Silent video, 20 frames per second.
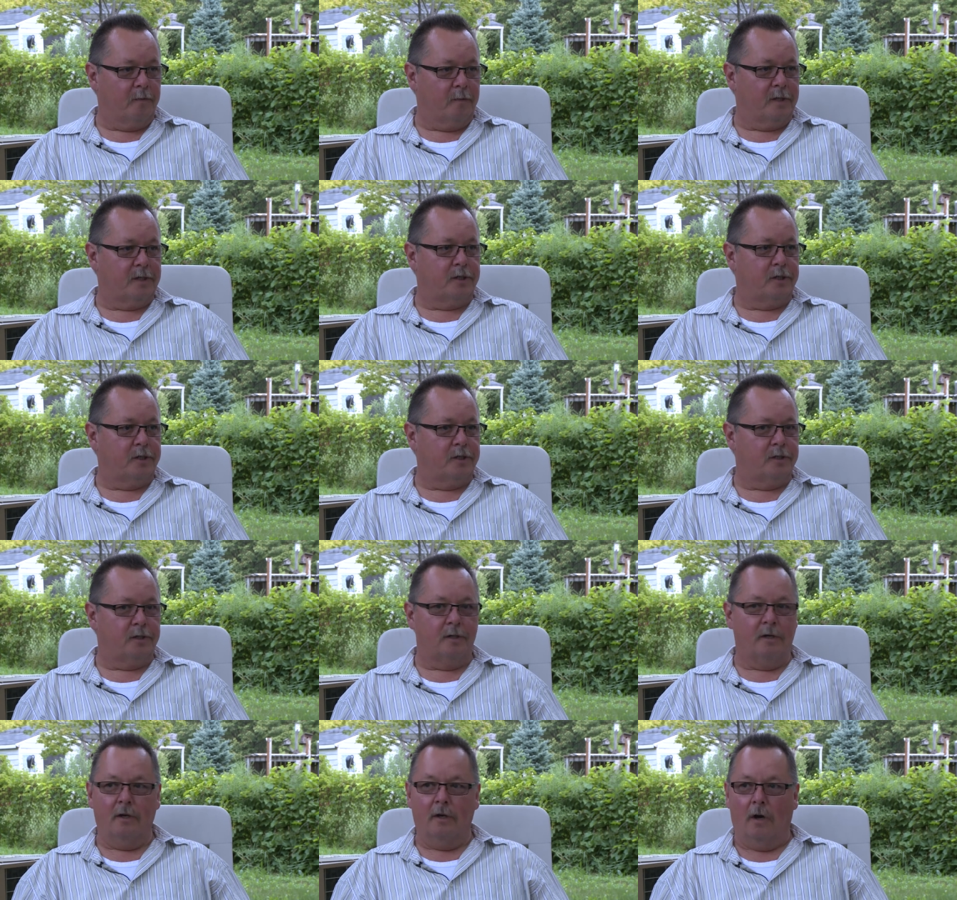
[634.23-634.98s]

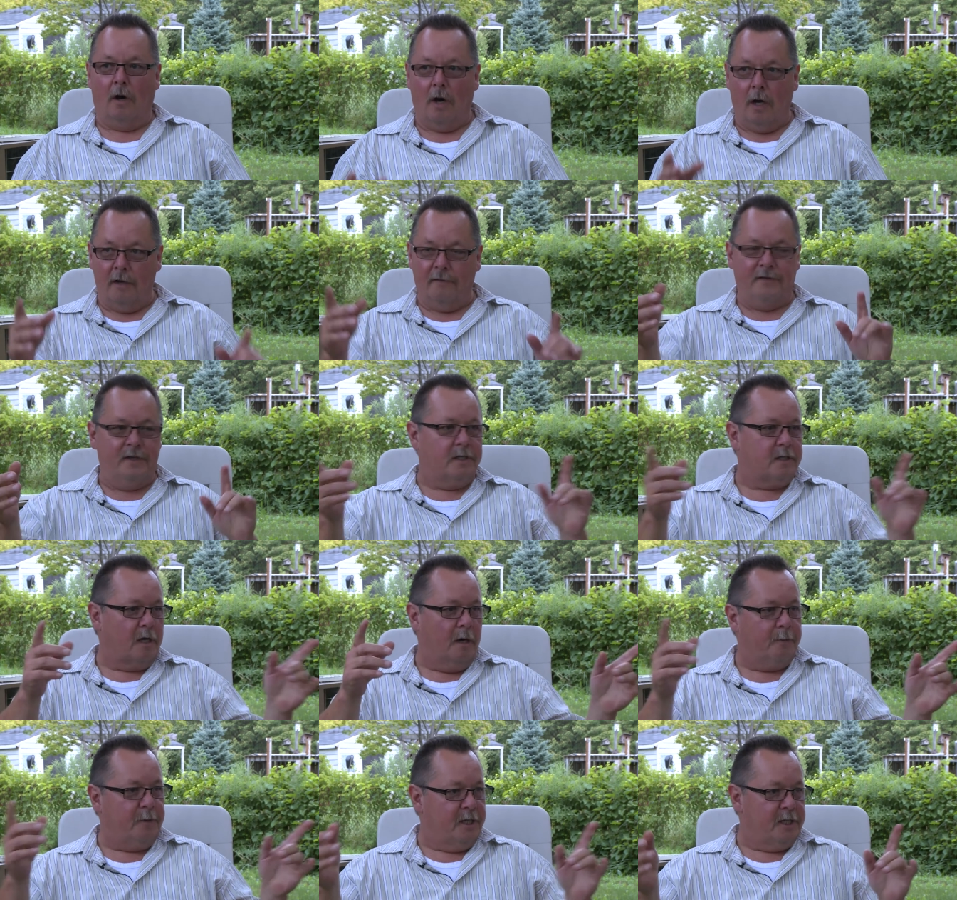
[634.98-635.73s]
which all of these
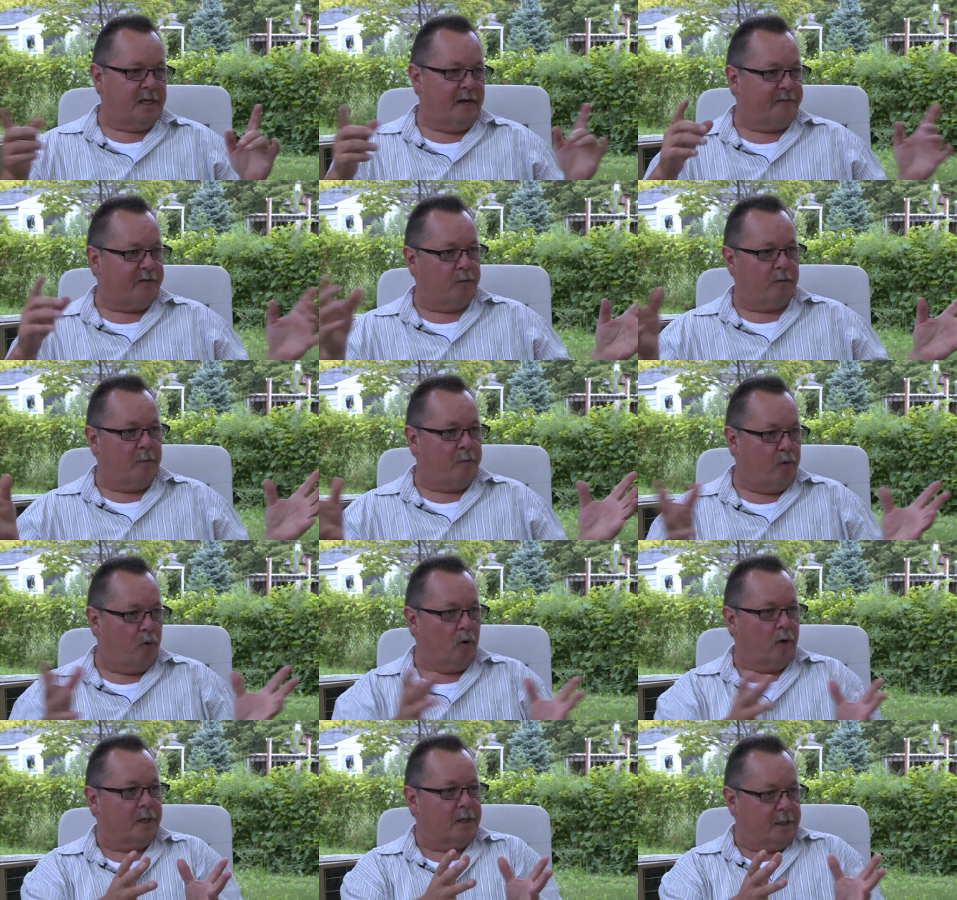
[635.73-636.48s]
companies have to
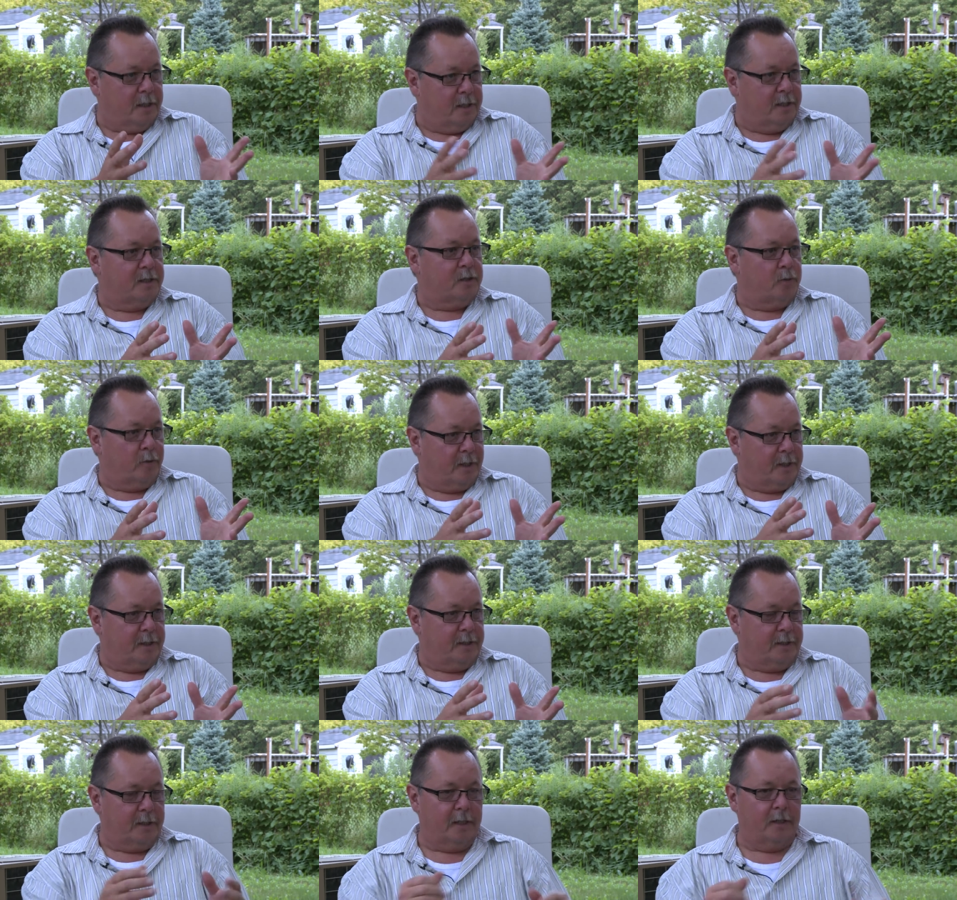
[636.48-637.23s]
report to this
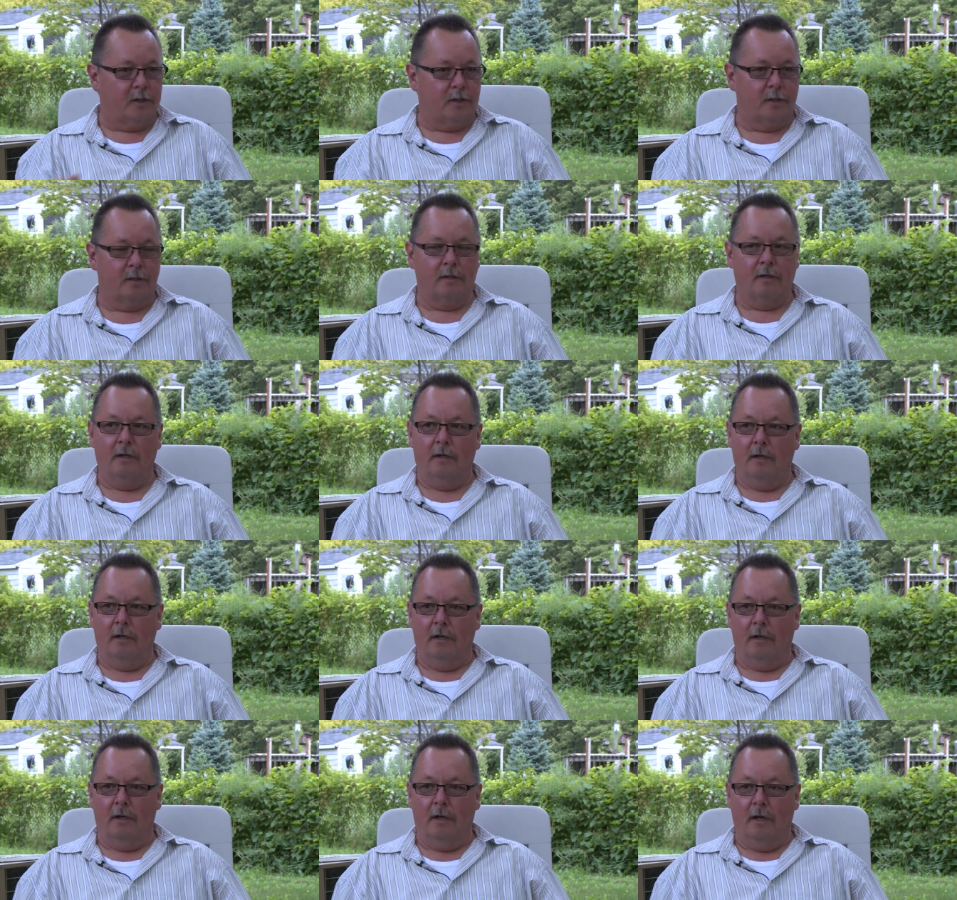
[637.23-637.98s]
organization.
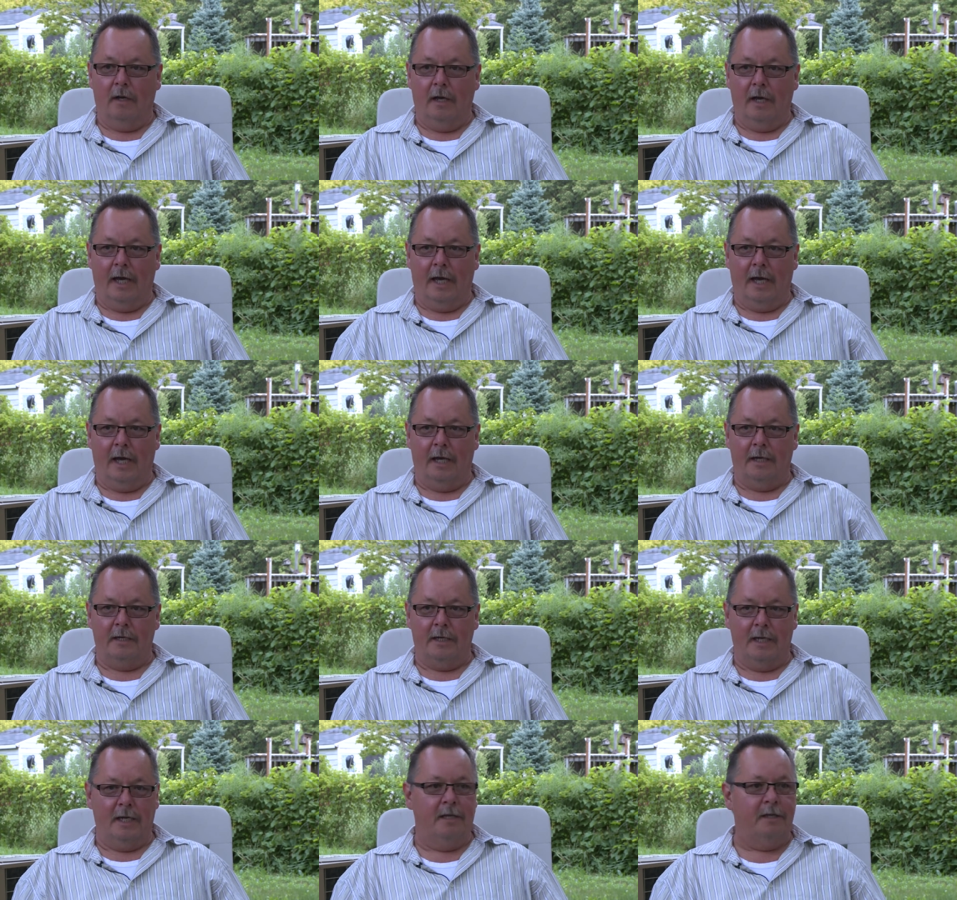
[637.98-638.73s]

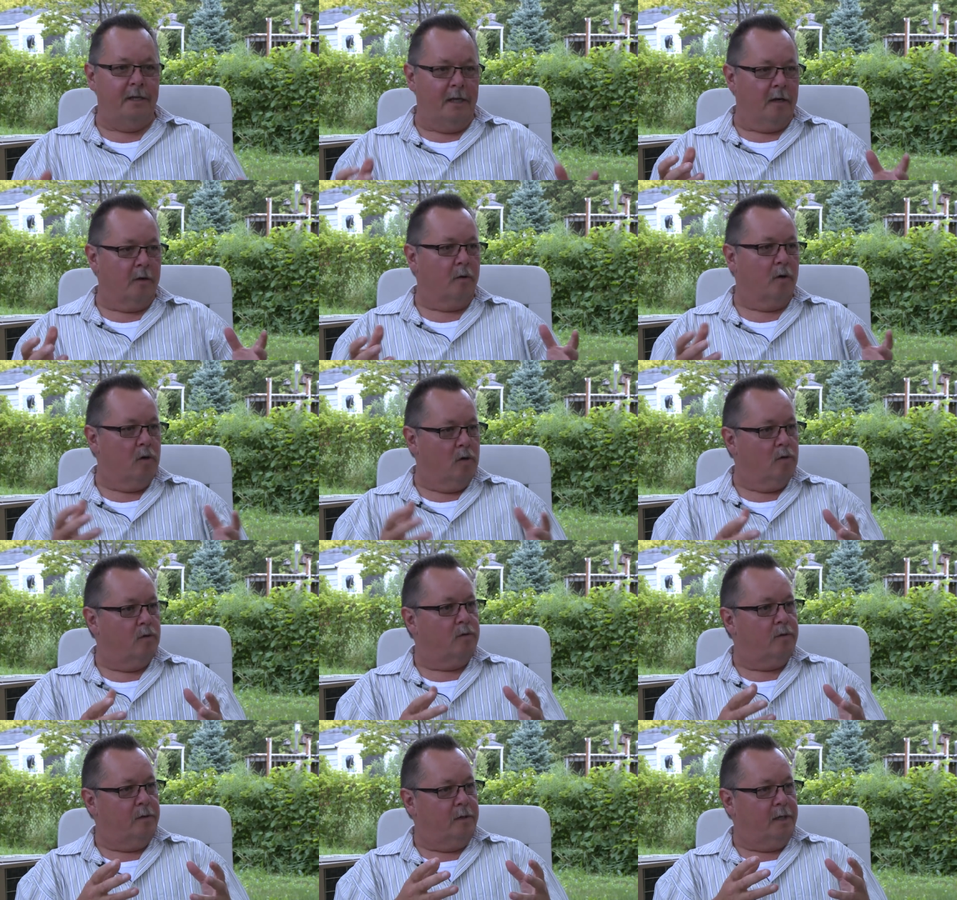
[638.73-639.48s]
And in their
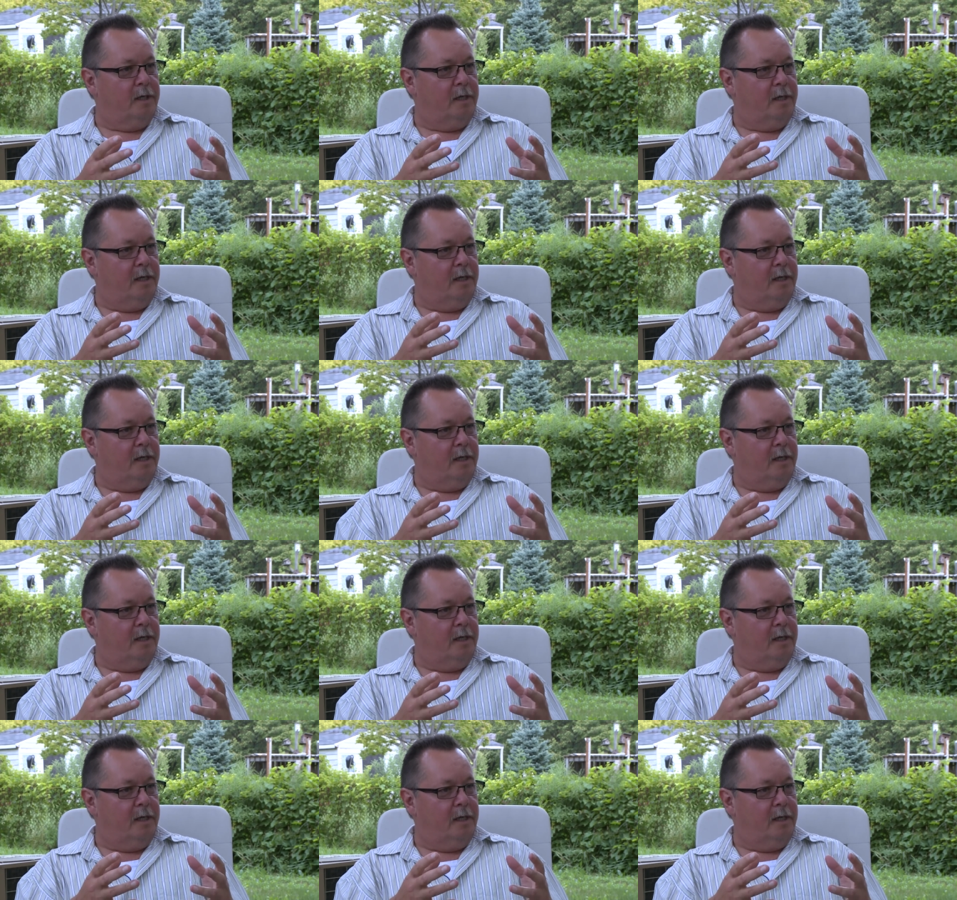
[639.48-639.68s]
own